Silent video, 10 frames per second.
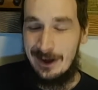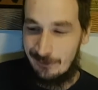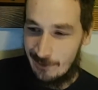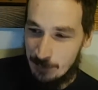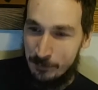
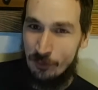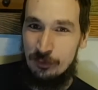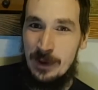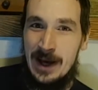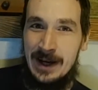Kramer's
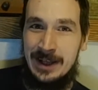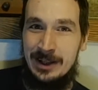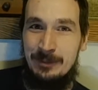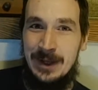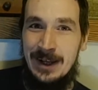packing
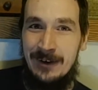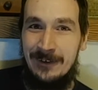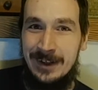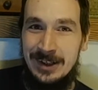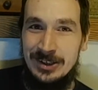the big air
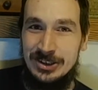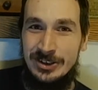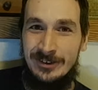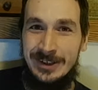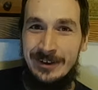
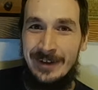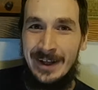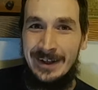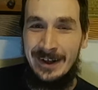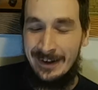conditioner
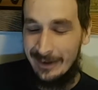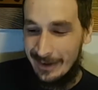unit, and